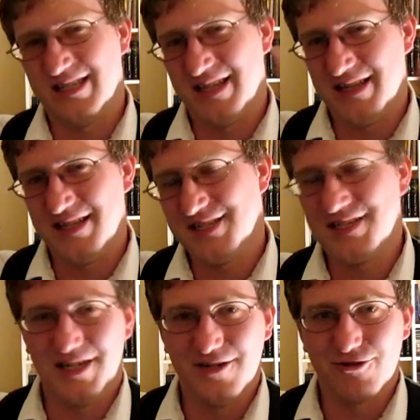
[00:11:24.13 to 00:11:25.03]
This is
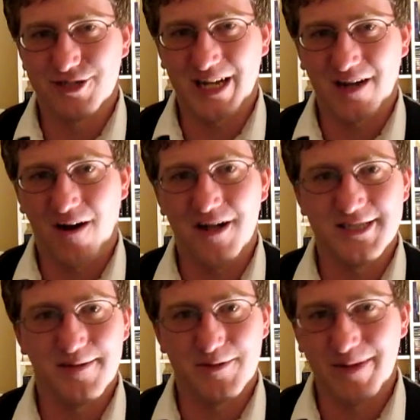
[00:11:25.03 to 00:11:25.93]
an interesting
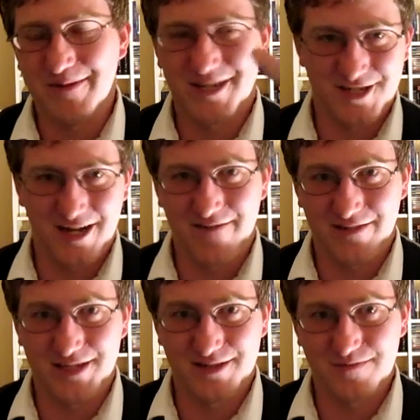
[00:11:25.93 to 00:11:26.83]
concept to me, because you have
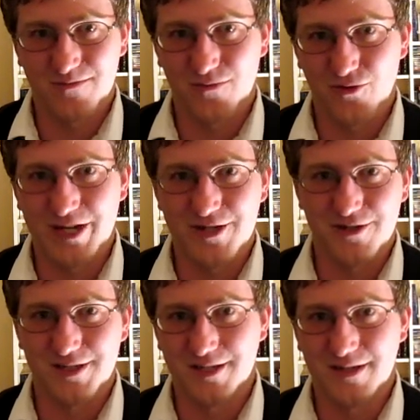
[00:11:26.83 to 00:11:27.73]
these
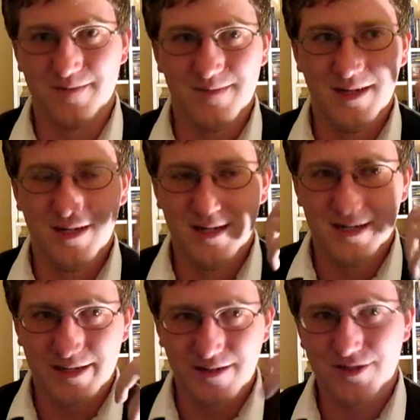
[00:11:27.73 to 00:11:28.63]
creatures that are,
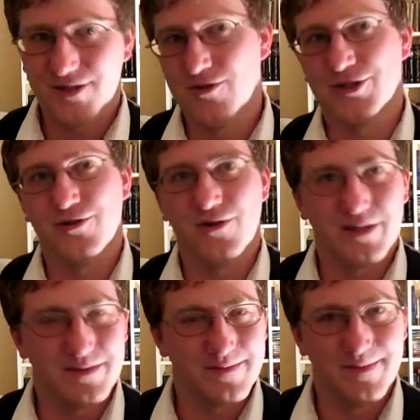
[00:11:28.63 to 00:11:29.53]
social
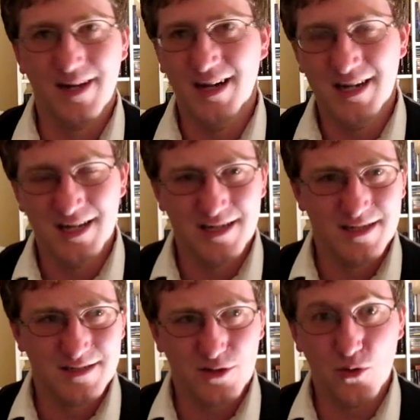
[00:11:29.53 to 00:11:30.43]
and
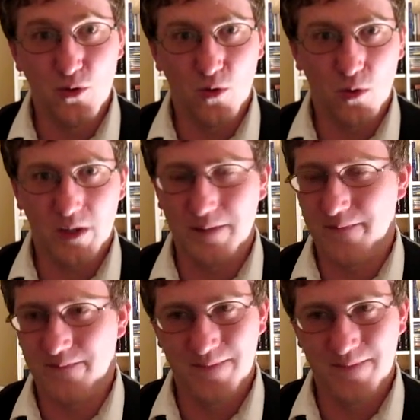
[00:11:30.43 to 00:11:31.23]
cool, and,